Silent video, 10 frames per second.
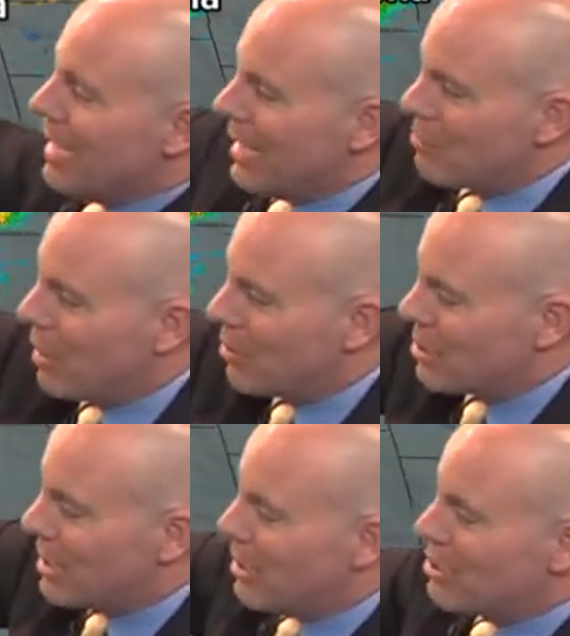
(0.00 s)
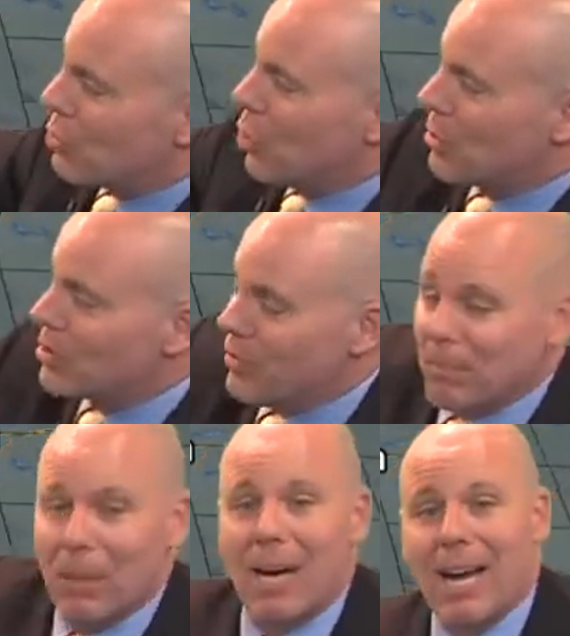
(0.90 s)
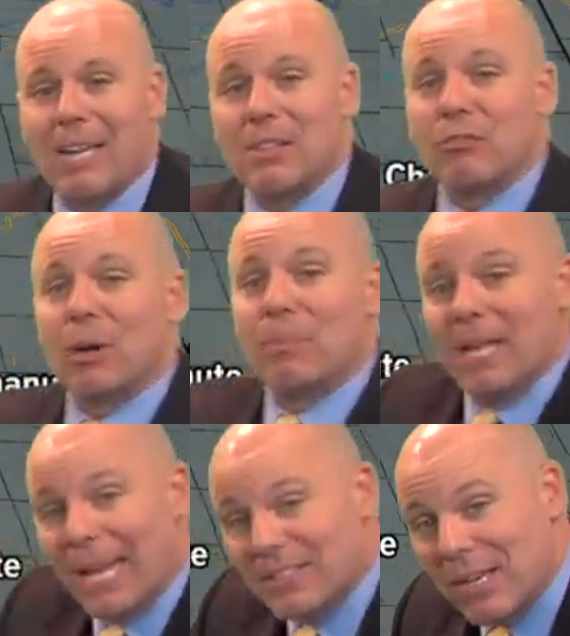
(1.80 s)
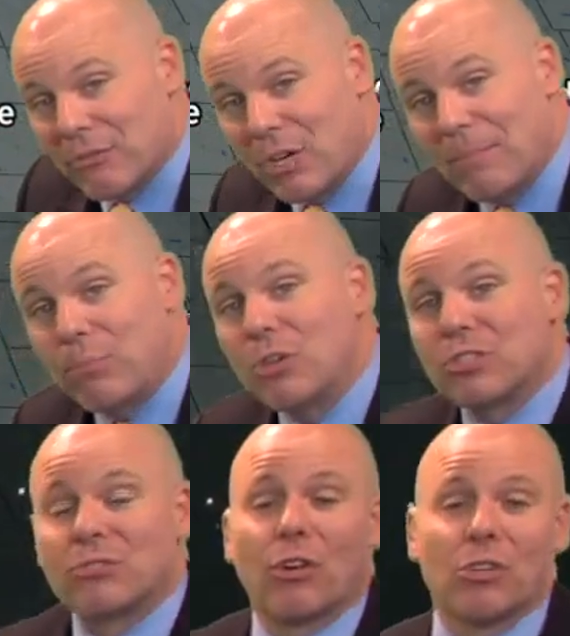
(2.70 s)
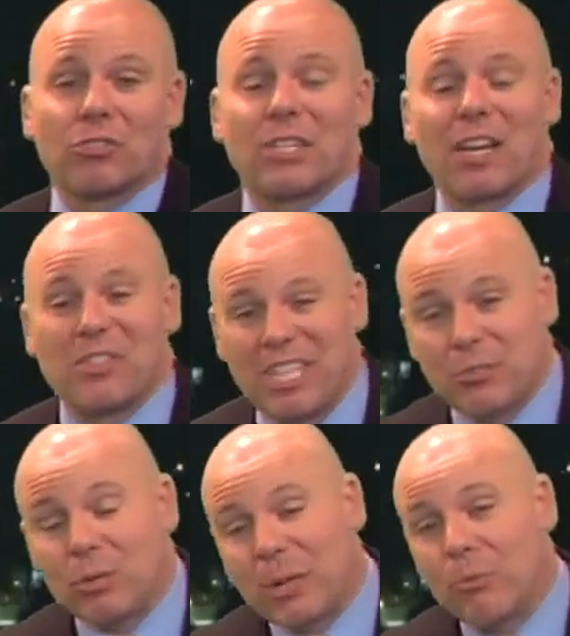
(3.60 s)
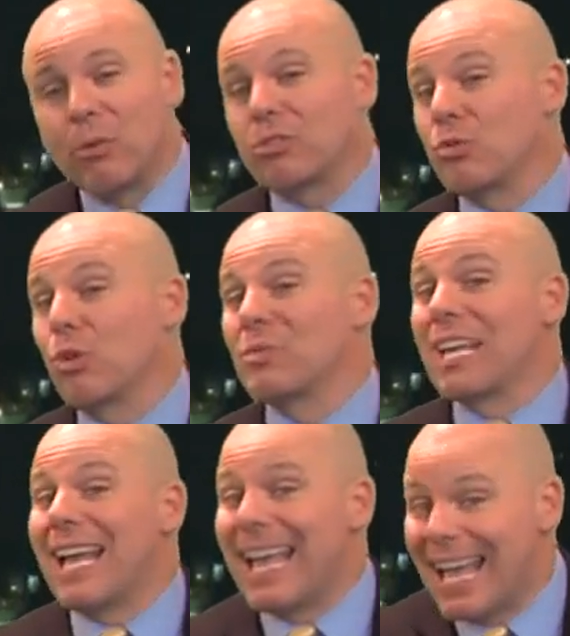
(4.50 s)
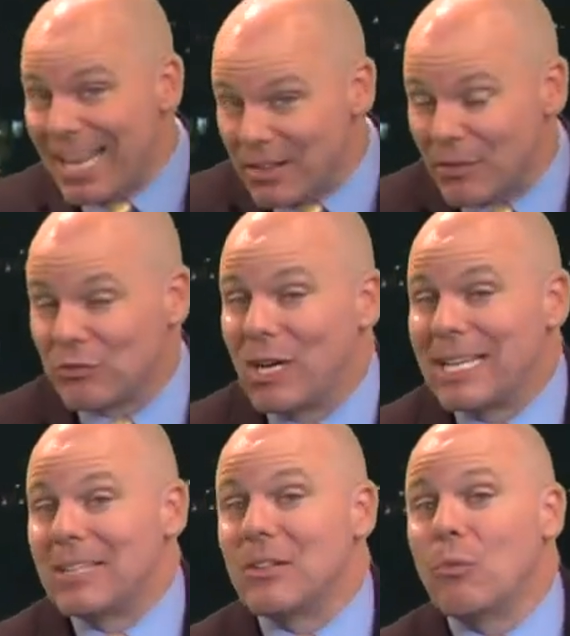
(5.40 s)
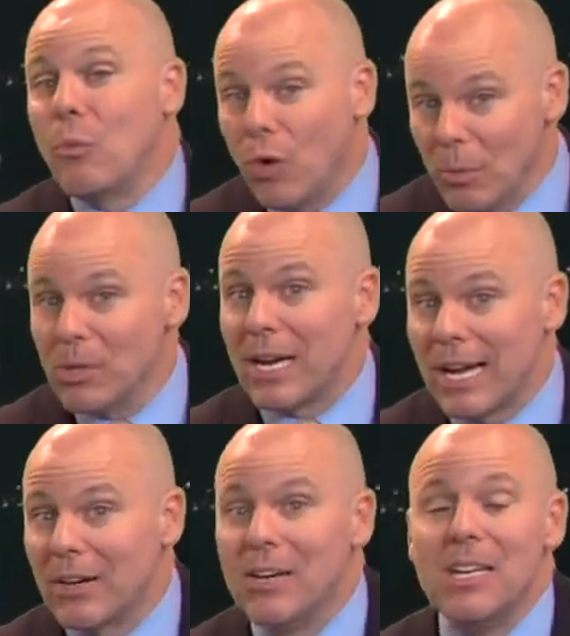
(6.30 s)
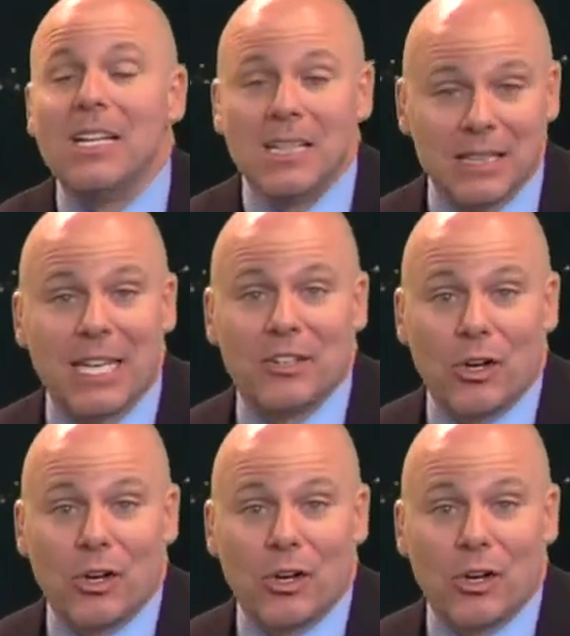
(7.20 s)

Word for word: That's why we're seeing these storms develop behind the front. But as that front pushes farther south and east, we'll get more storms ahead of the front into the warmer air later